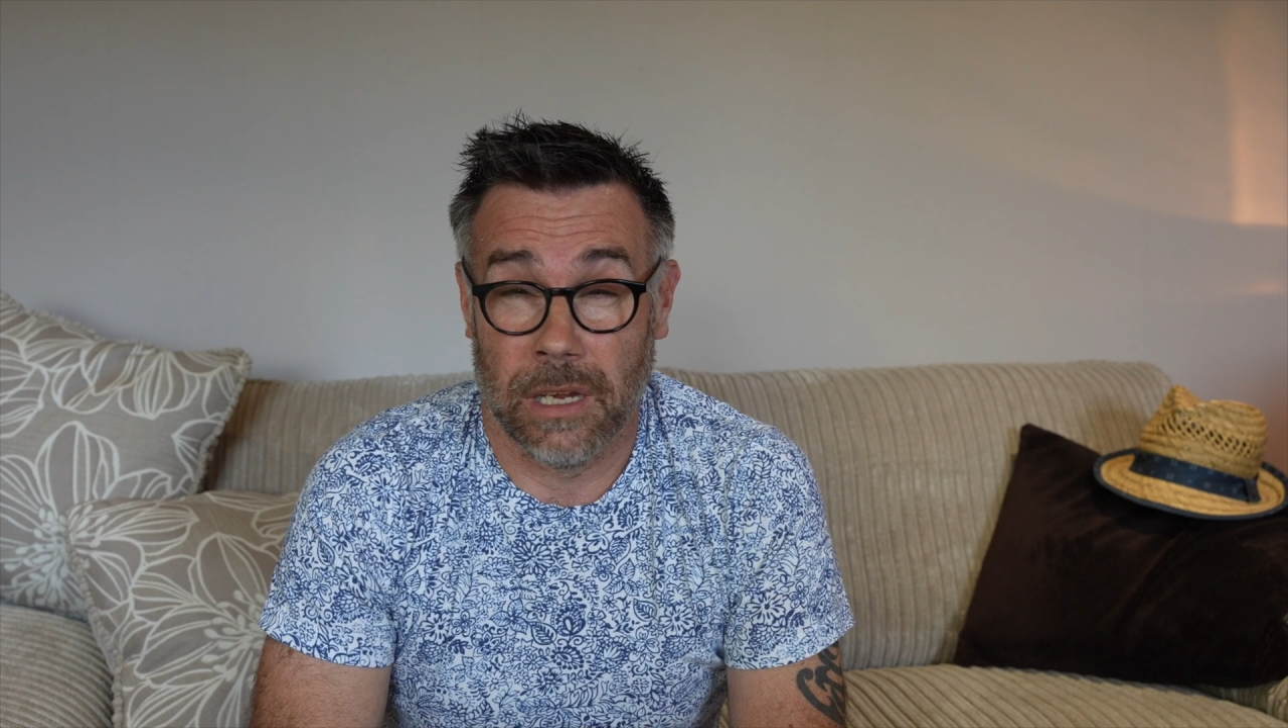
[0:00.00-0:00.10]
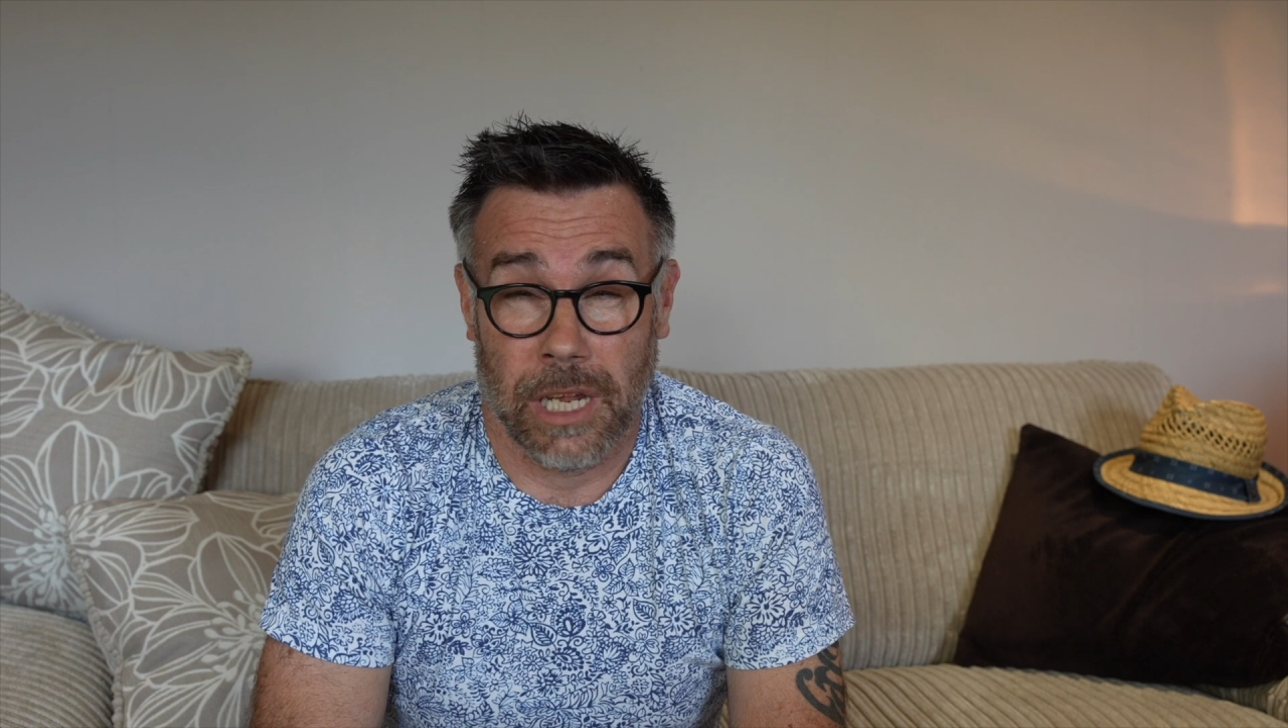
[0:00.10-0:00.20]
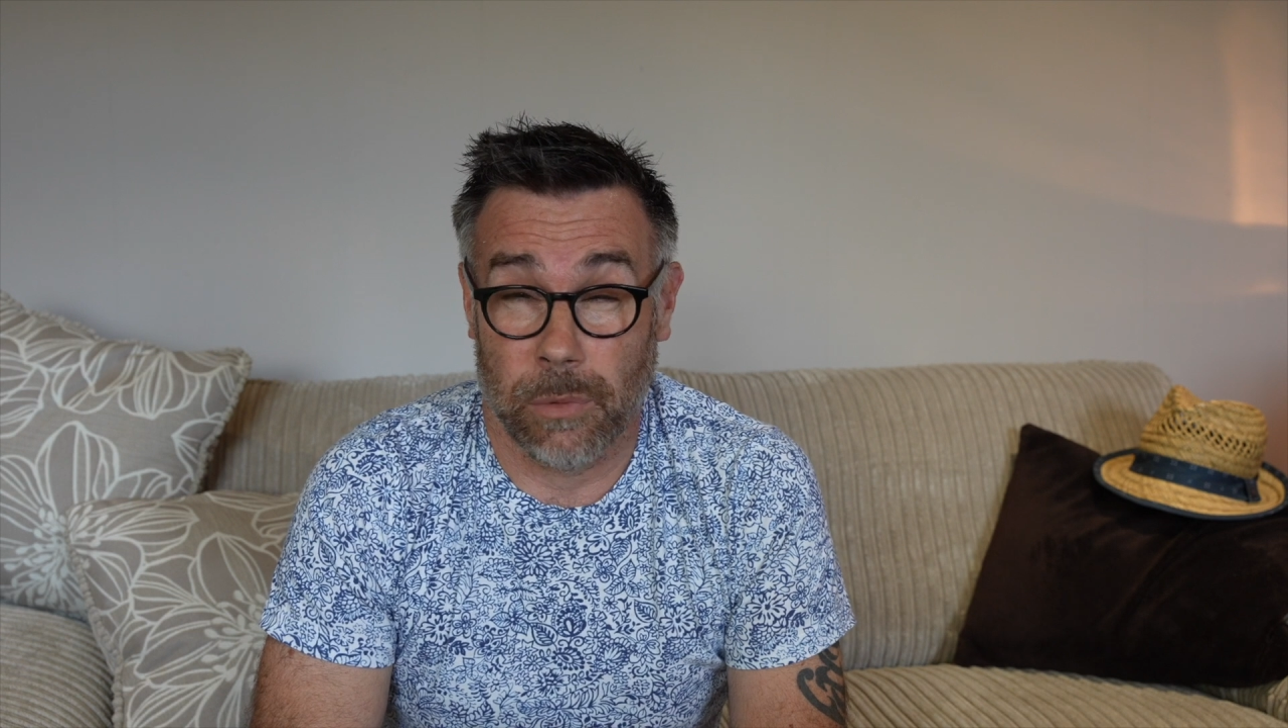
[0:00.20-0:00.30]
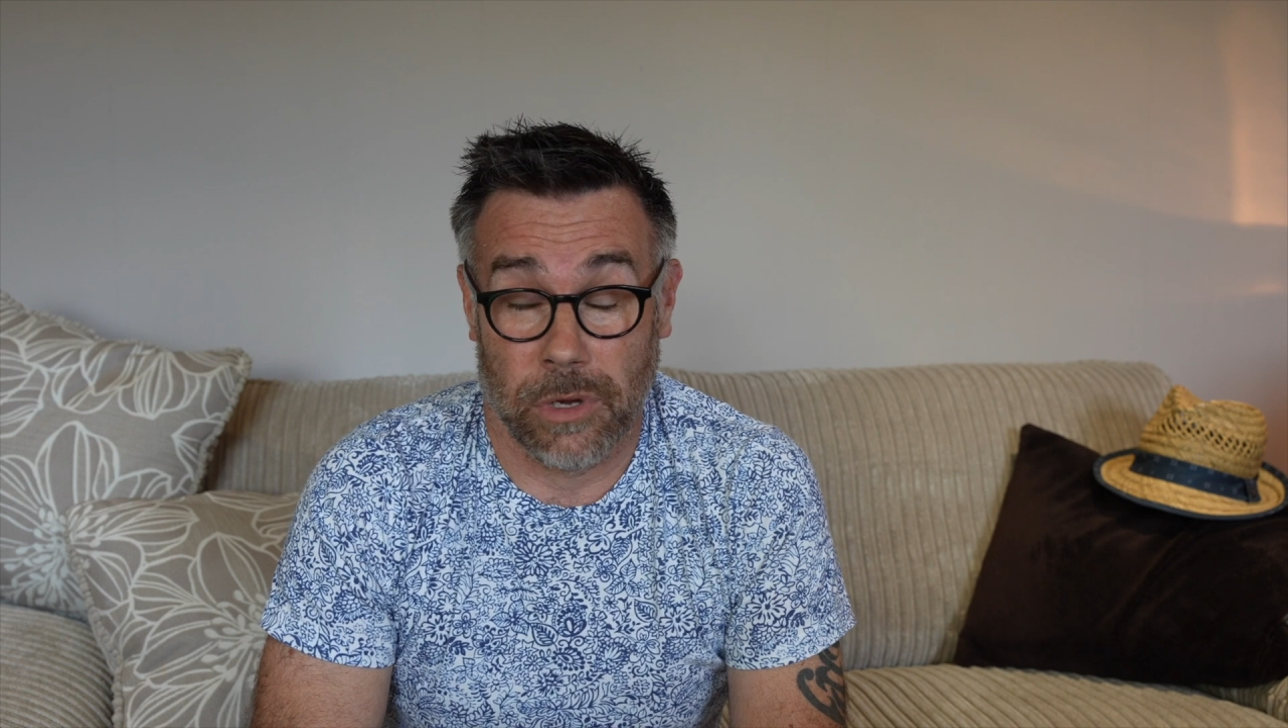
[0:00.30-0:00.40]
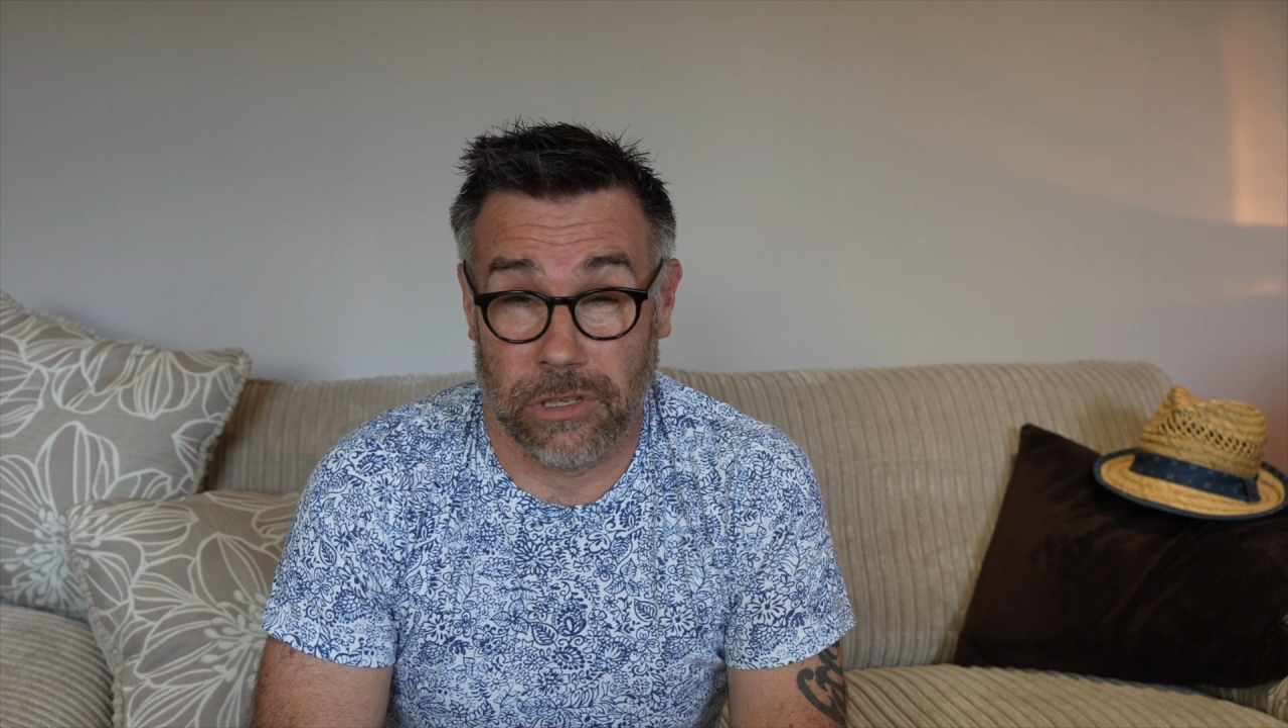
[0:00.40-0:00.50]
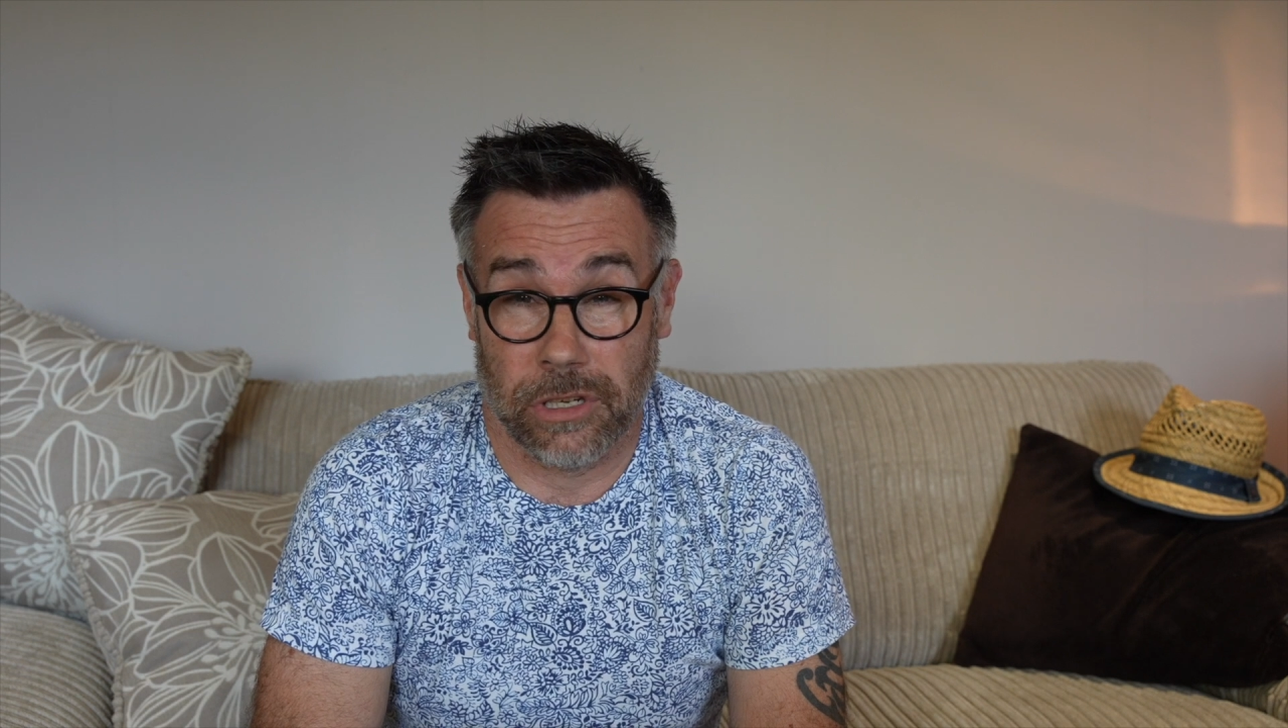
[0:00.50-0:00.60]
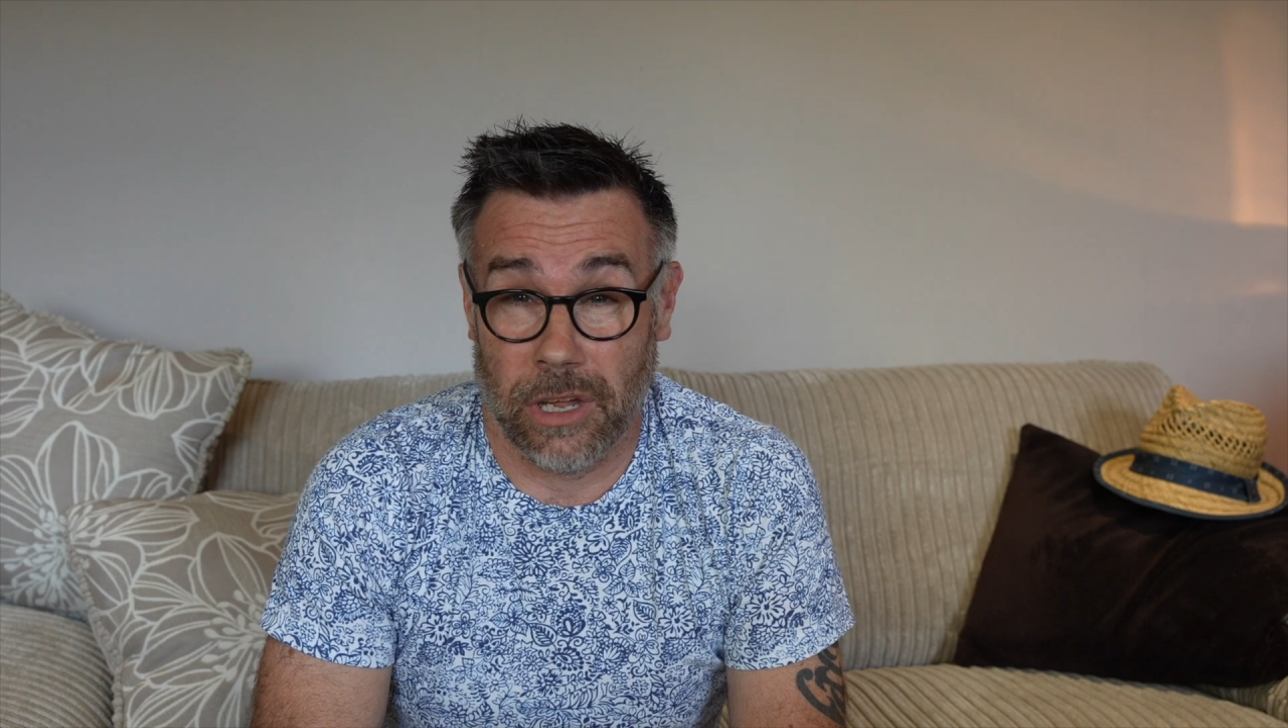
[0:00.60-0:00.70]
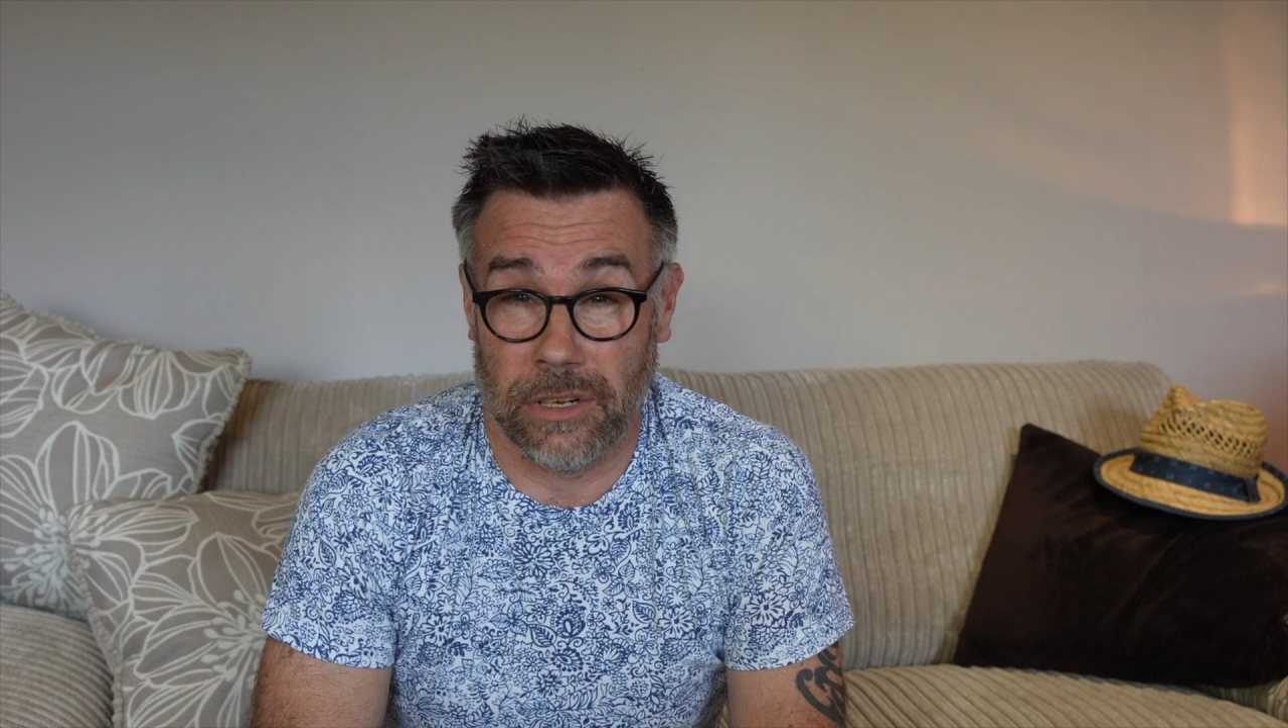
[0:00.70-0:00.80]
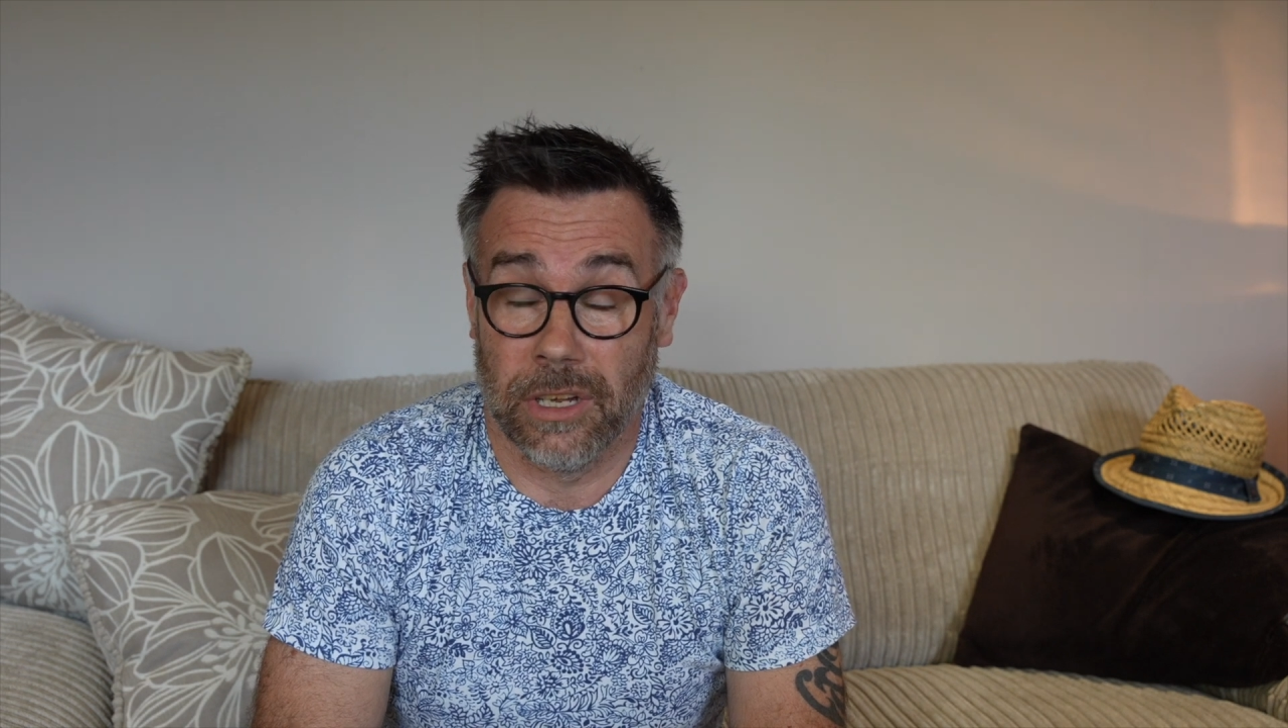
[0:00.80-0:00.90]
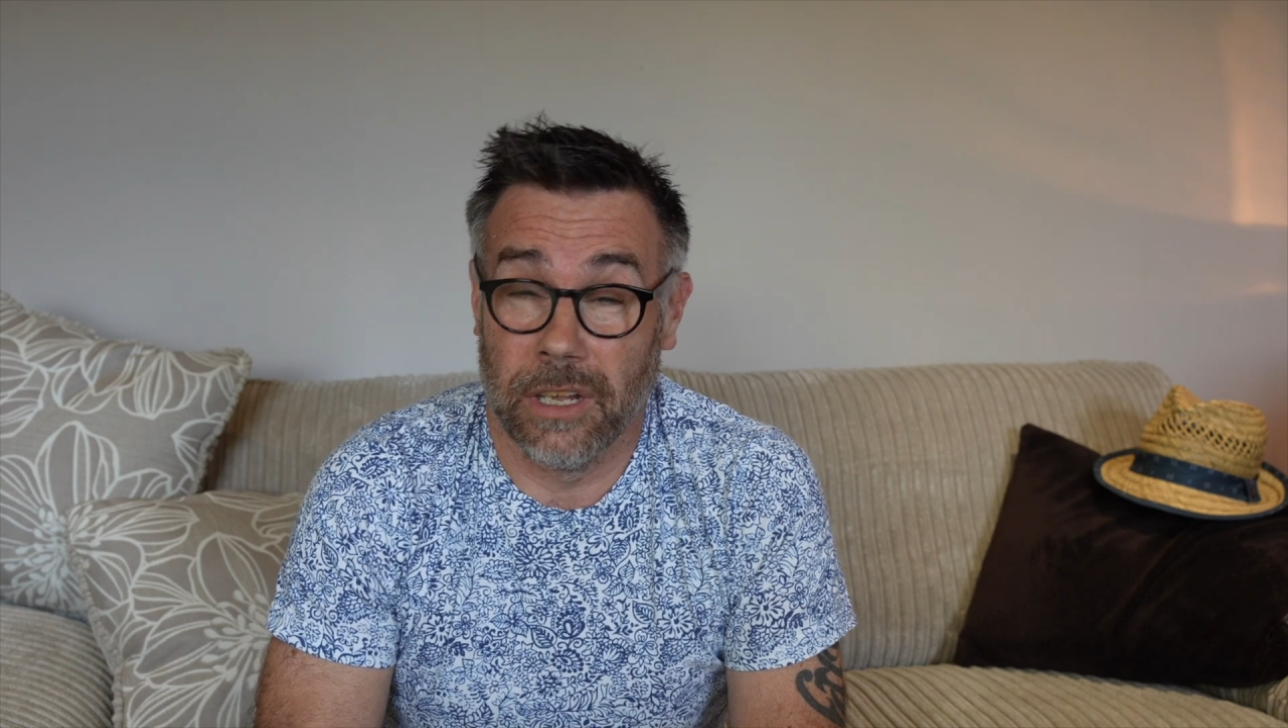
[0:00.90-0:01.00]
It wasn't
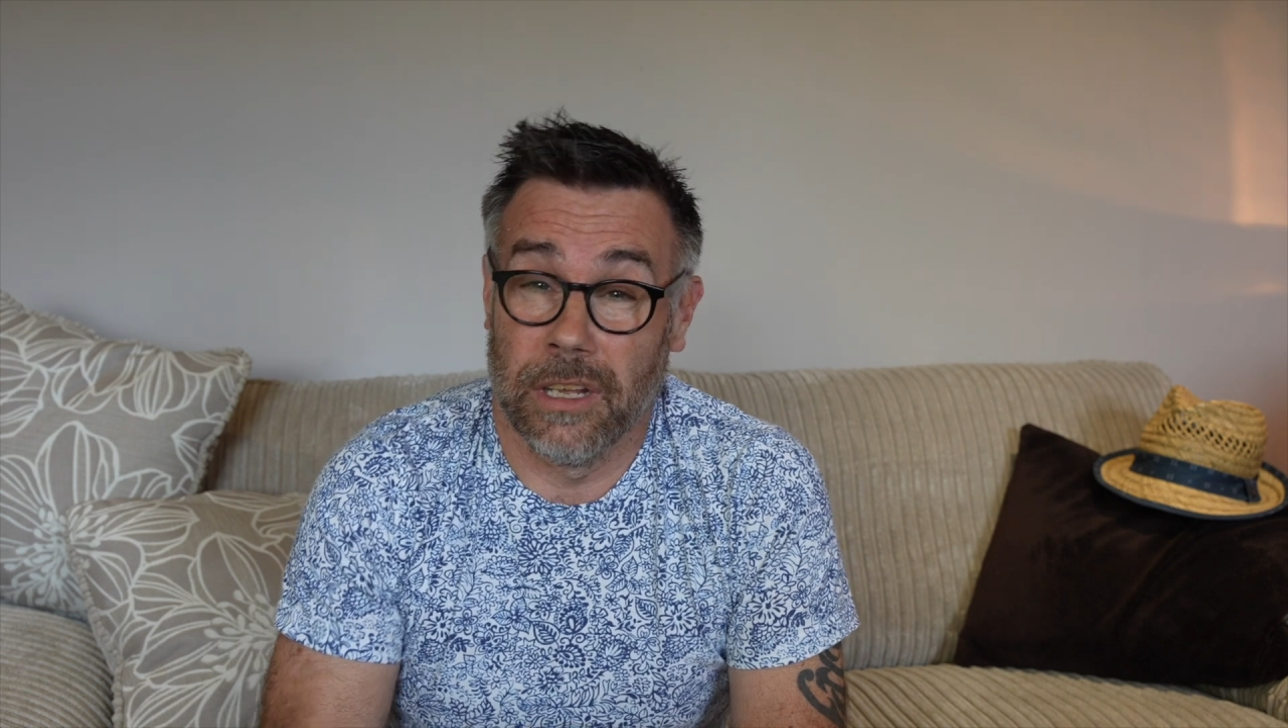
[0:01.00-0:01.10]
good.